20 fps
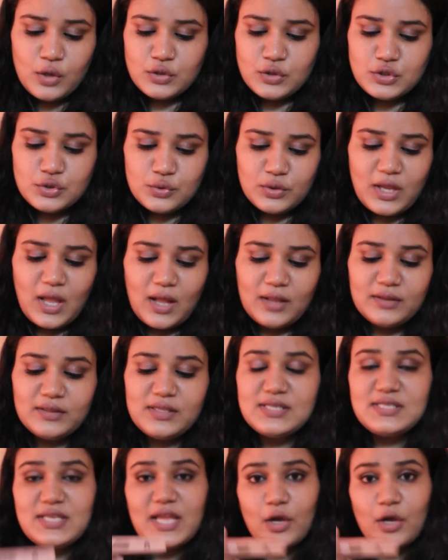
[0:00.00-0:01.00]
So yeah,
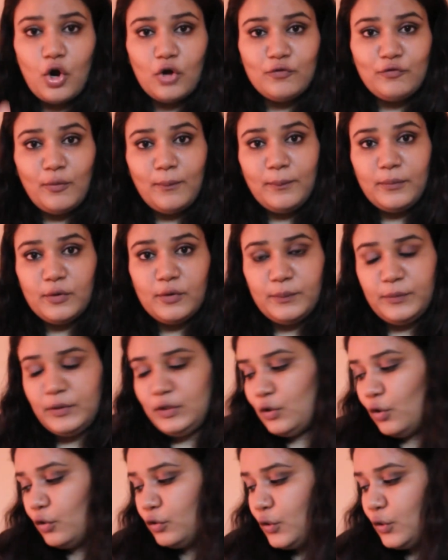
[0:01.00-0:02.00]
this I got from
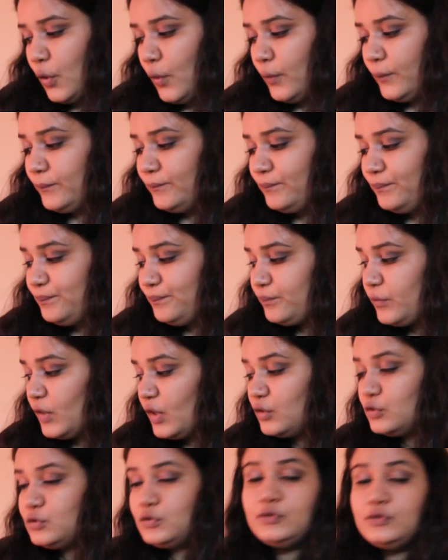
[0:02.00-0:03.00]
Purplle dot com.
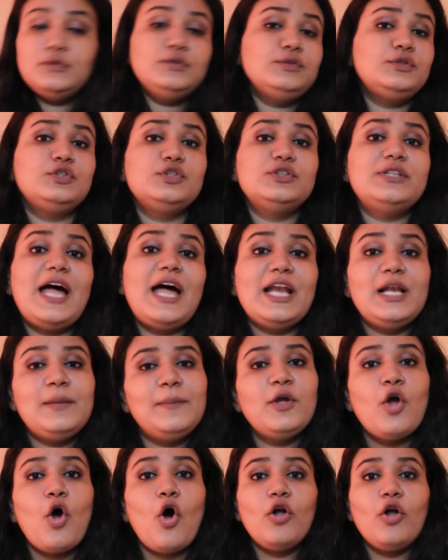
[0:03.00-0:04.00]
So that will
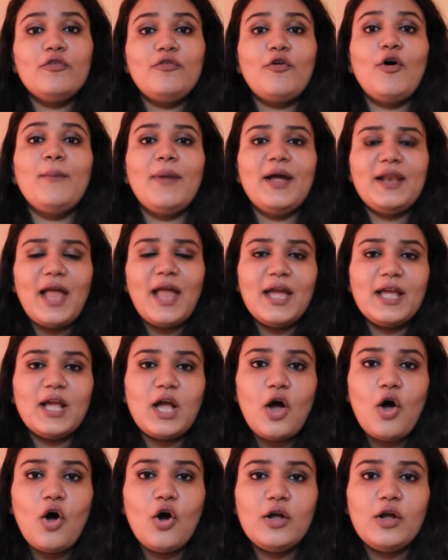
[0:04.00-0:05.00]
be all for my Nykaa
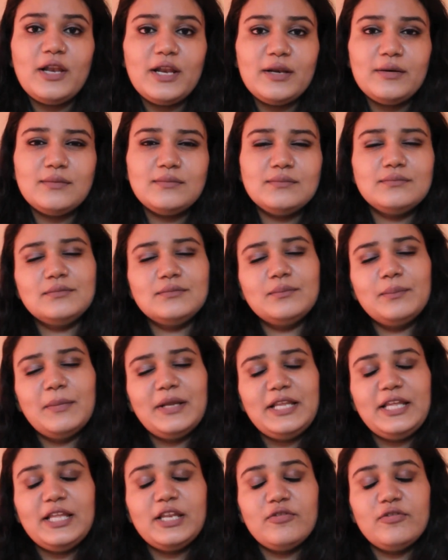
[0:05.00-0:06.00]
haul and
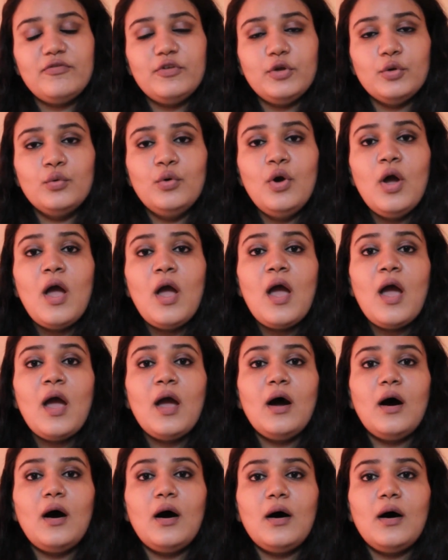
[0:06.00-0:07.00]
mini review.
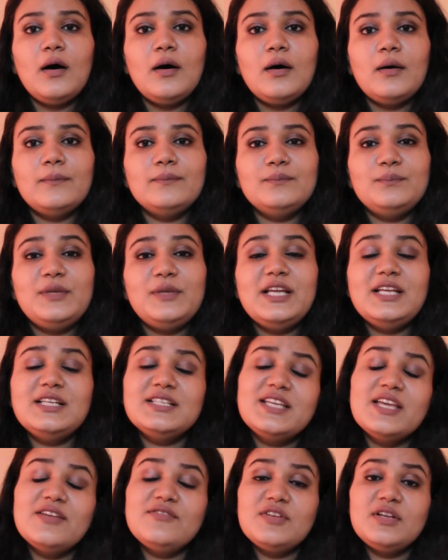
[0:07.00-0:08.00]
Um,
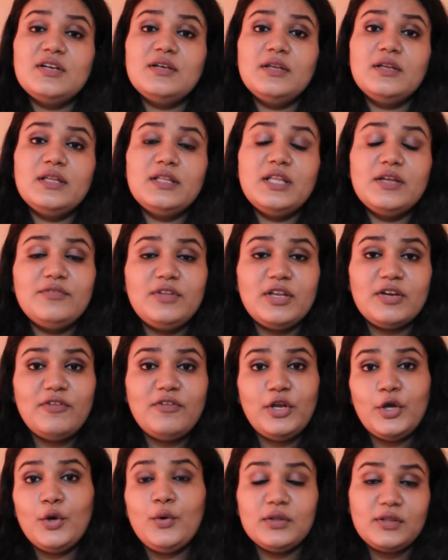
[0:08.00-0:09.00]
please give it, give the
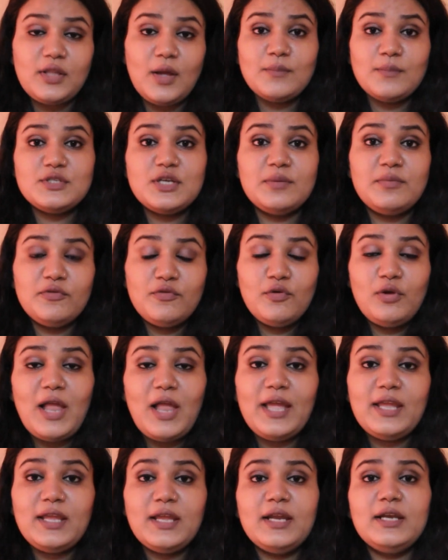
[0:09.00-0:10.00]
video a thumbs up if you
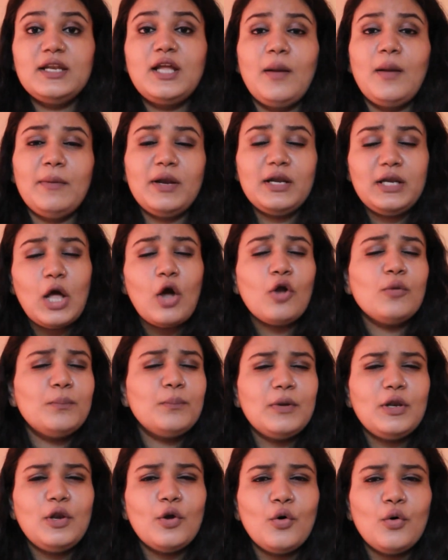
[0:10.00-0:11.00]
like it. Comment
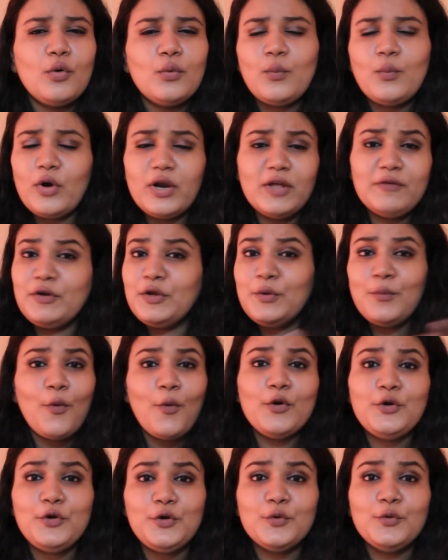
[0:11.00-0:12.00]
down below whatever you
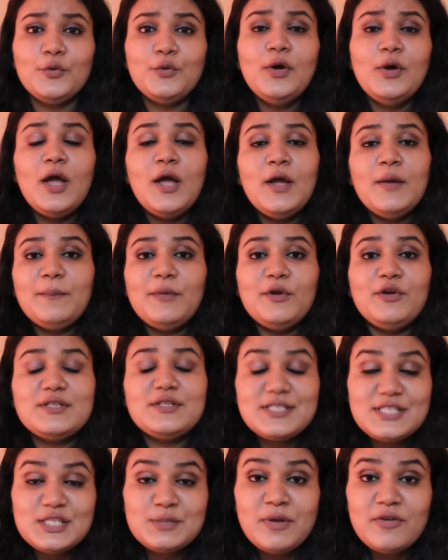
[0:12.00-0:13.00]
want to,
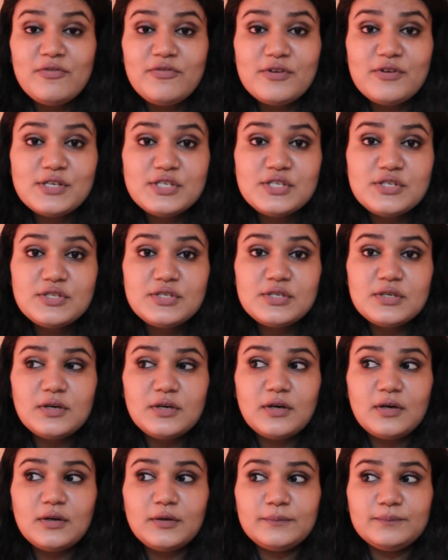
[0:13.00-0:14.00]
because this is my first
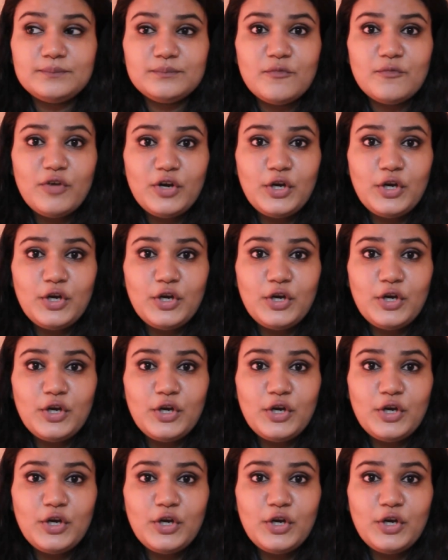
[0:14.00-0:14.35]
um,